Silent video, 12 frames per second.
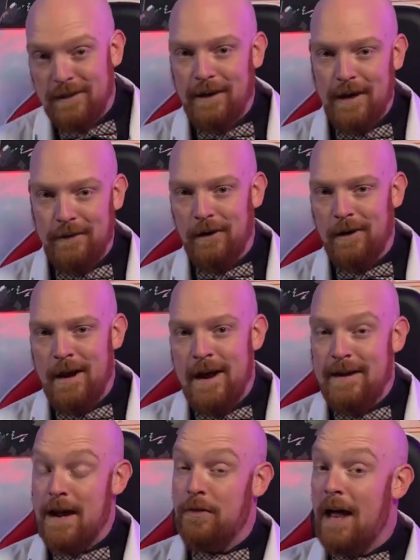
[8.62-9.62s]
together.
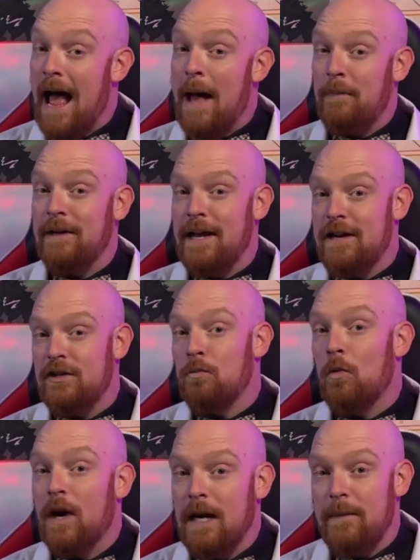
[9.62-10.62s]
Now, the application
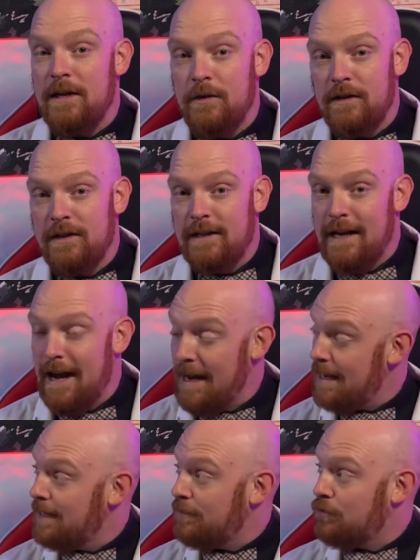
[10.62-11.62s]
we're going to be using today
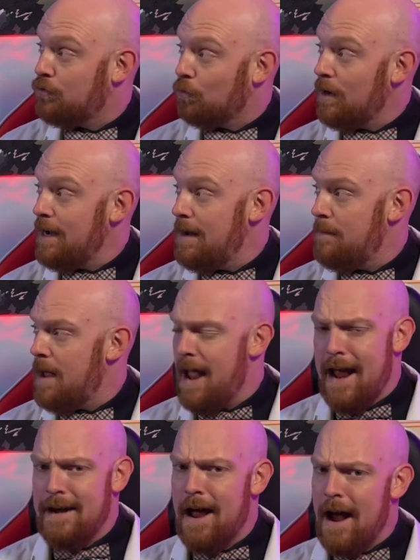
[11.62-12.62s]
is Dream,
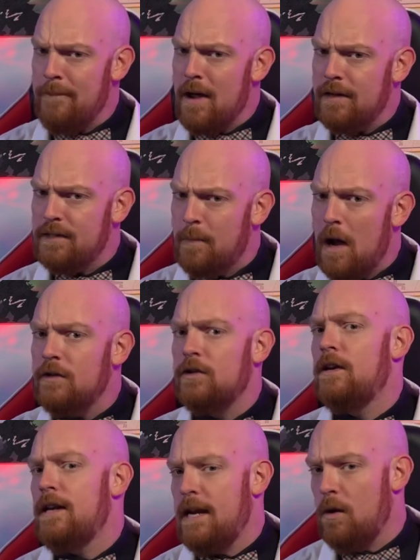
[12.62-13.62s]
and I'm not
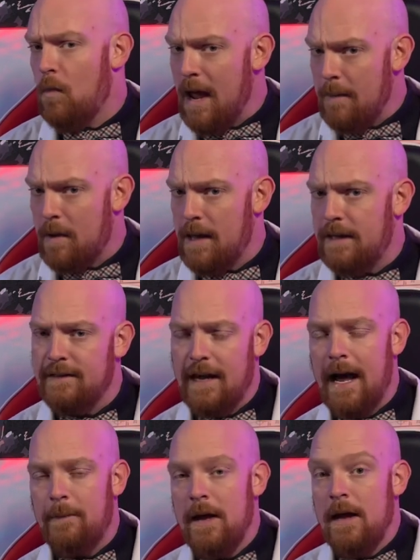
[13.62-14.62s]
sponsored in any way by this
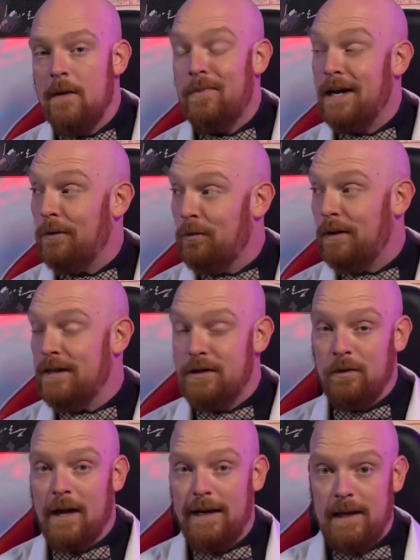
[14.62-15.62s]
app, but I really
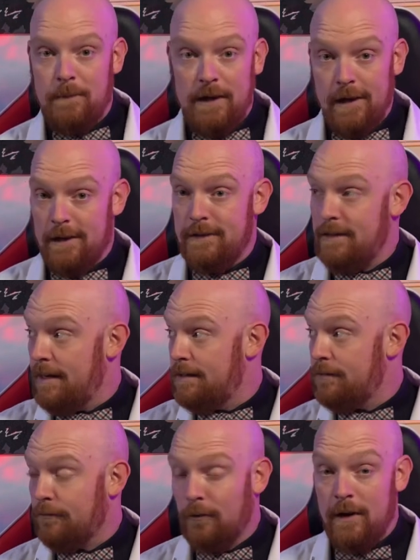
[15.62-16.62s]
do like it because
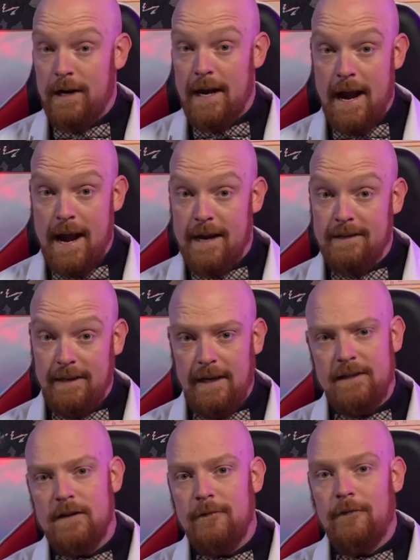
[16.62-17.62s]
it's free and it's
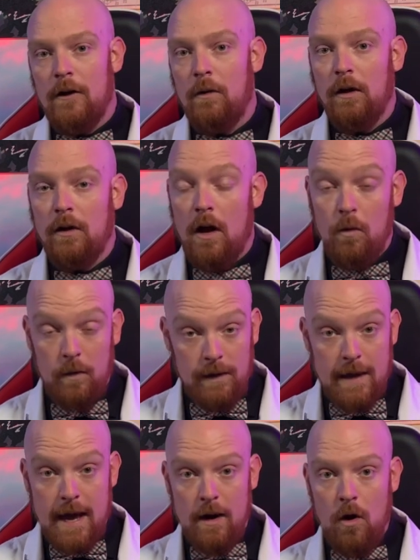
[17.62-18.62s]
easy to follow along with
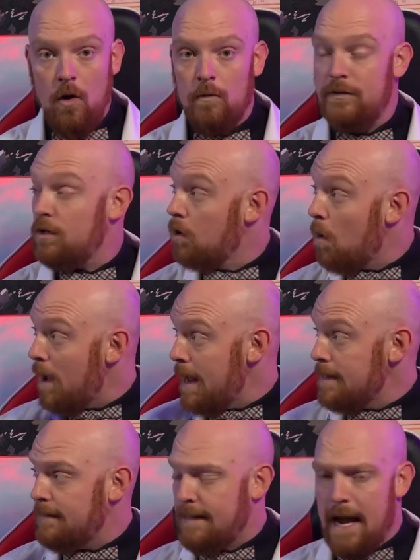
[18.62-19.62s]
at home. So go
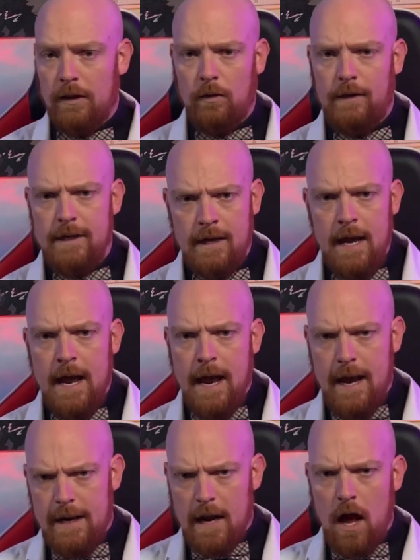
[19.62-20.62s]
ahead and download it,
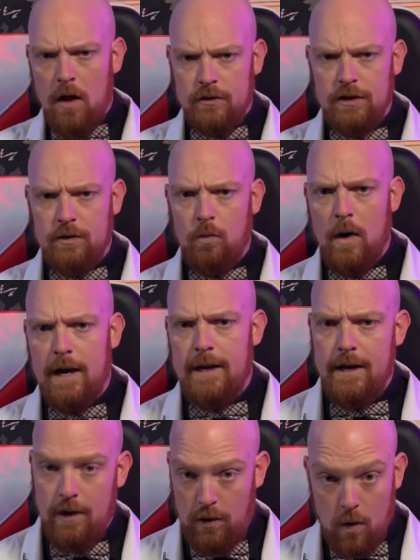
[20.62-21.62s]
and I'll just wait
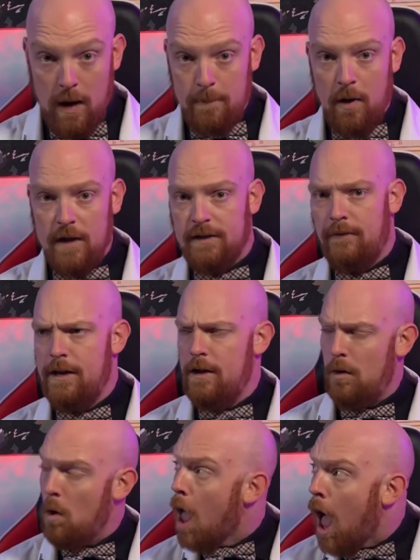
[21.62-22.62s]
here. Go ahead and pause the video.